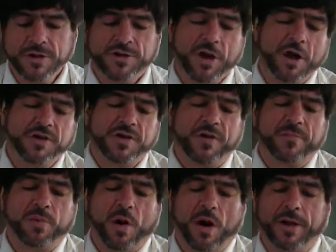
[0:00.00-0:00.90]

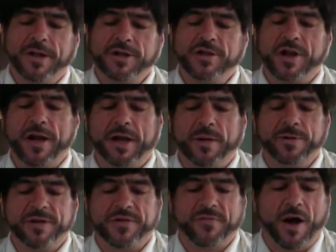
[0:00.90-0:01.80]
Joseph brought in Jacob
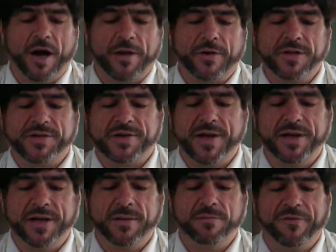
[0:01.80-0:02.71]
his father, and
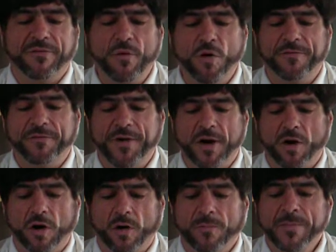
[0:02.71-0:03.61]
set him before
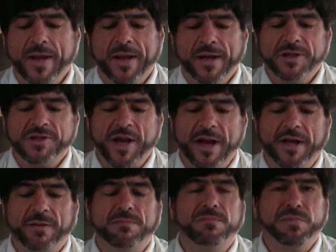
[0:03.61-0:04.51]
Pharaoh. And
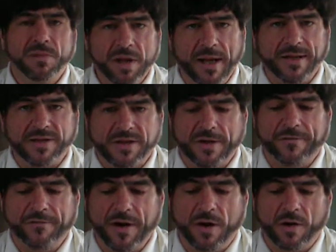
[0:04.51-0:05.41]
Jacob blessed
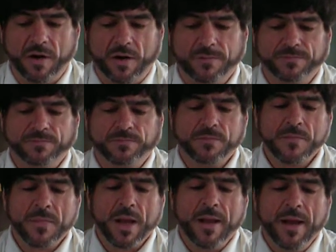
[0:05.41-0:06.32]
Pharaoh.
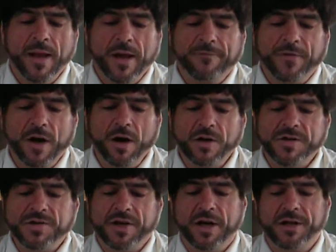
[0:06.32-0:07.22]
Pharaoh
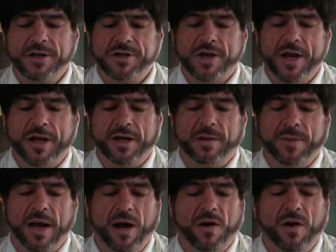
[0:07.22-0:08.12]
said unto Jacob,
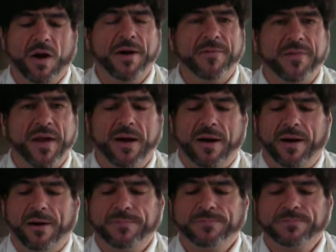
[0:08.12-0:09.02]
How
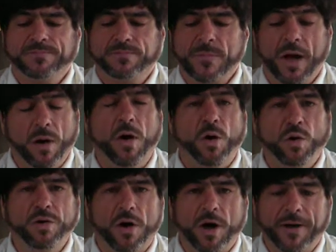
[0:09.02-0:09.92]

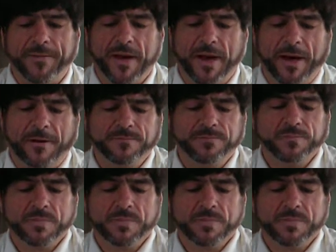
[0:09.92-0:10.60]
old art thou?